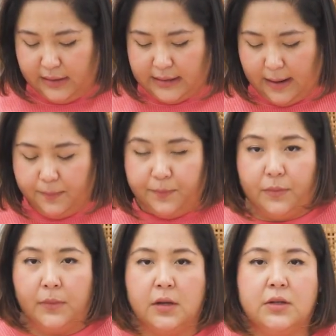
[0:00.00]
this up
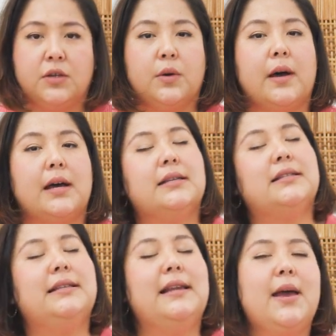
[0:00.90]
to a
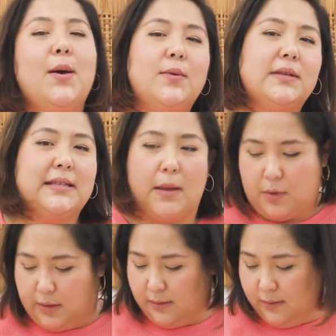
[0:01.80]
slow simmer,
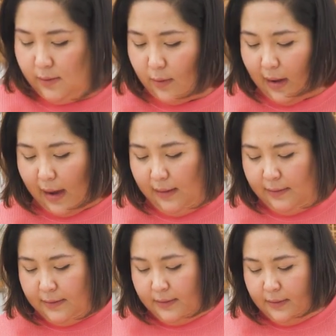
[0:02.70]
okay?
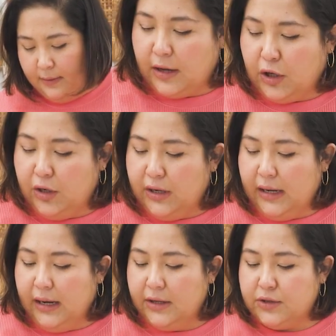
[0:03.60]
And you
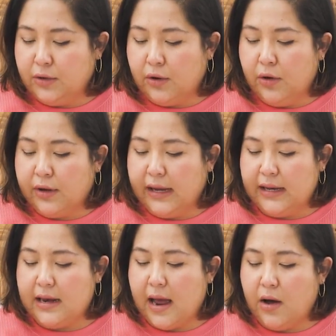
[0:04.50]
need to cook
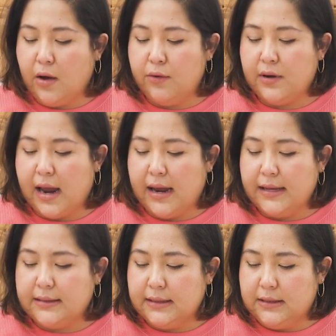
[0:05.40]
it down
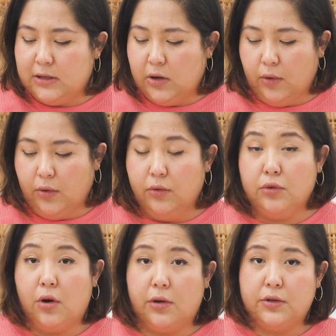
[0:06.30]
nice and slow,
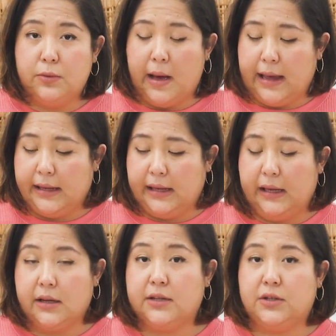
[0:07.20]
not too high
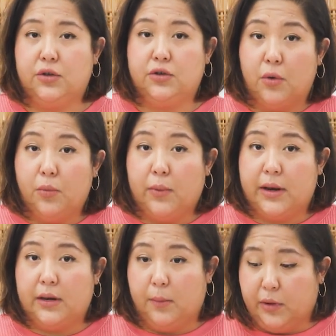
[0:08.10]
heat, because you don't
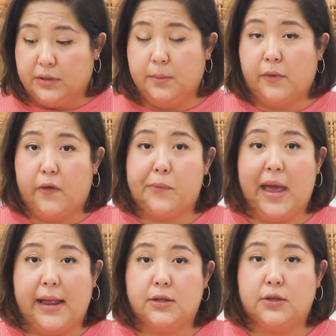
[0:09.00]
want the bottom of your
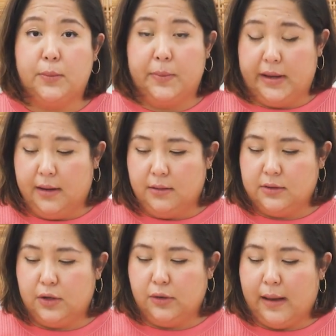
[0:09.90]
pan to burn.
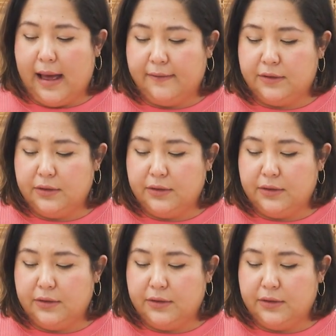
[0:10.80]
So you have